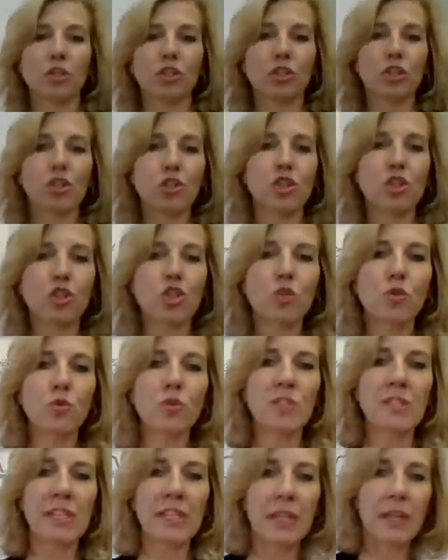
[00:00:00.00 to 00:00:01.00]

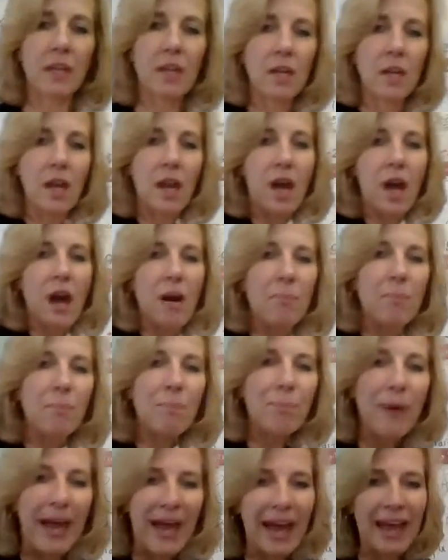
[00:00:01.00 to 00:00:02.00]
choosing a
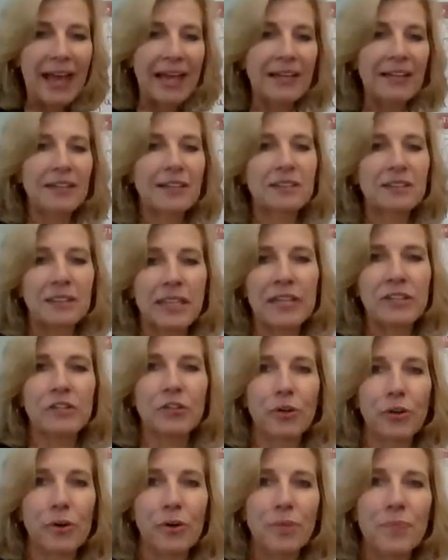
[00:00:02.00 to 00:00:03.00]
bad
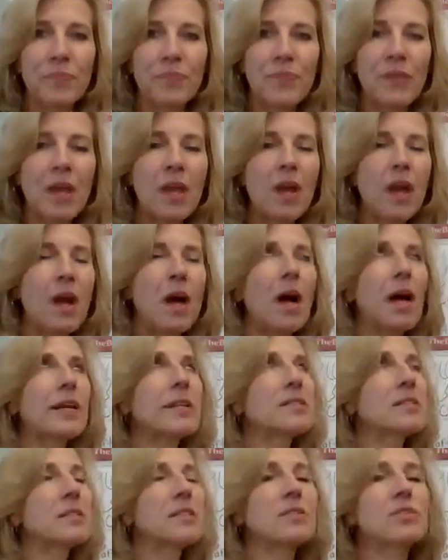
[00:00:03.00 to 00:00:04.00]
lender. I
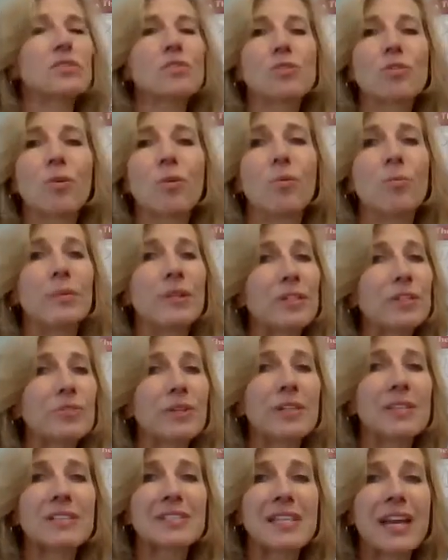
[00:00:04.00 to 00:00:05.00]
see so many
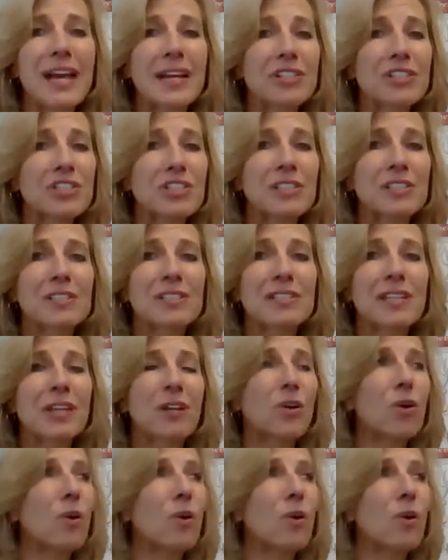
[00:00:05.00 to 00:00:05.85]
transactions that